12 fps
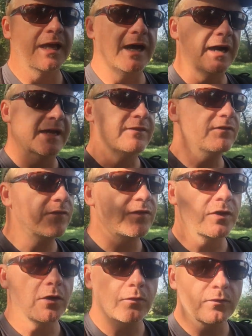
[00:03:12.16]
uh, even if
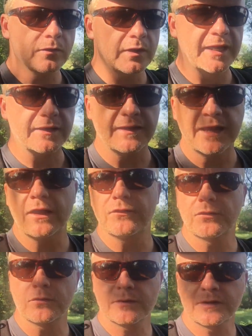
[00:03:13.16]
you don't like the
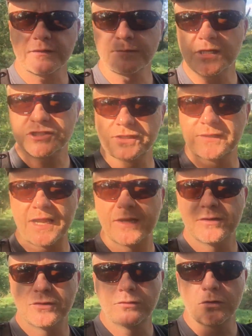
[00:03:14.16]
outdoors as much as I
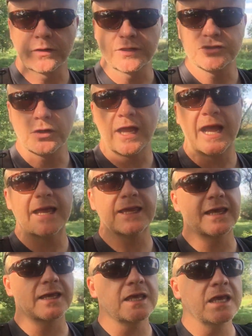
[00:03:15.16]
do or enjoy
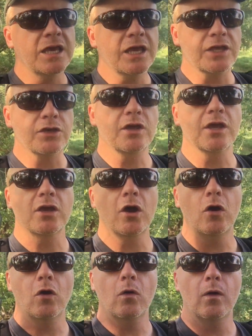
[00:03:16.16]
hiking, you can
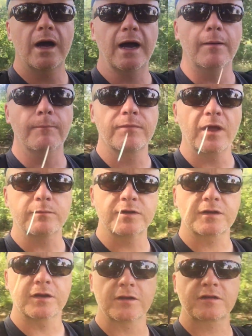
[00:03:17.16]
go, um, I'm
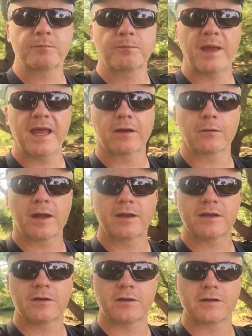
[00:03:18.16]
just gonna pan
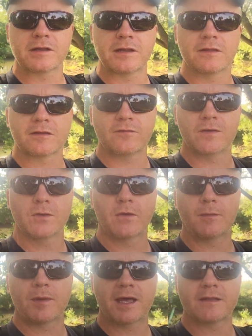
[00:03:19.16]
around here. You can see this view
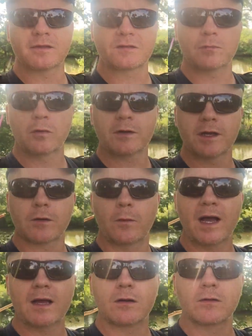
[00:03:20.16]
I'm at this morning.
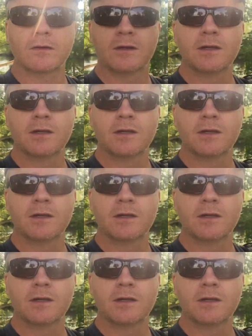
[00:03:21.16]
Wow,